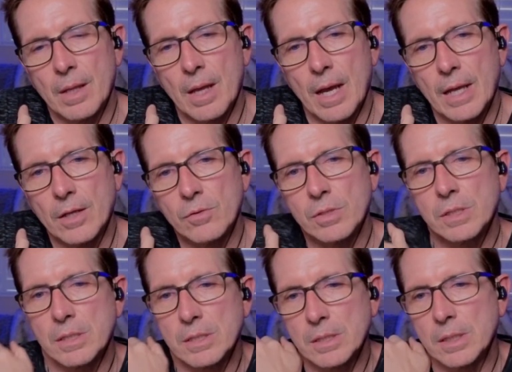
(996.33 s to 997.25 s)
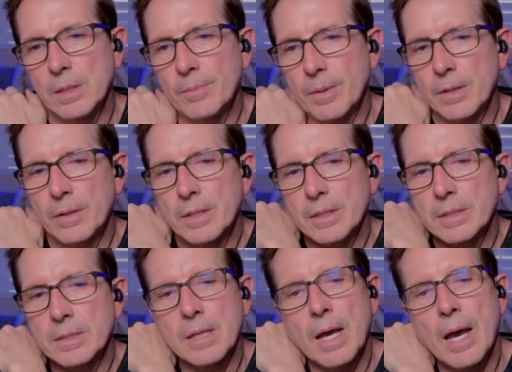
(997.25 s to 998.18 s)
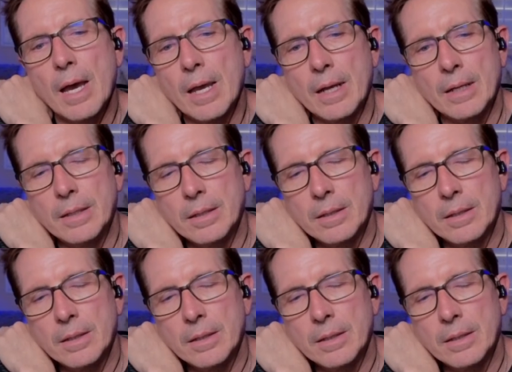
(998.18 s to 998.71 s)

I used to sleep on this side